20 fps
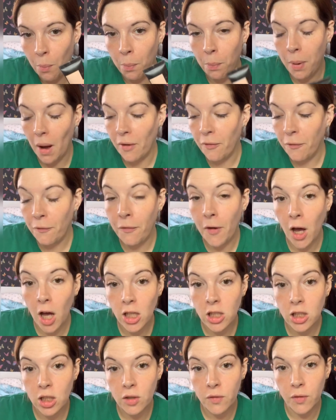But
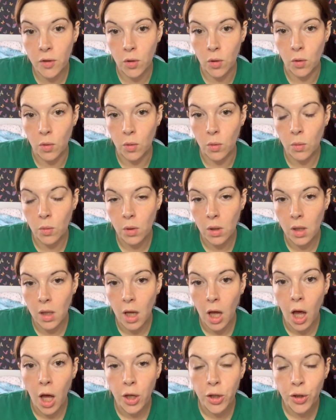first of all,
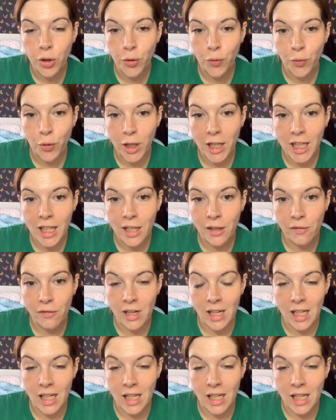you really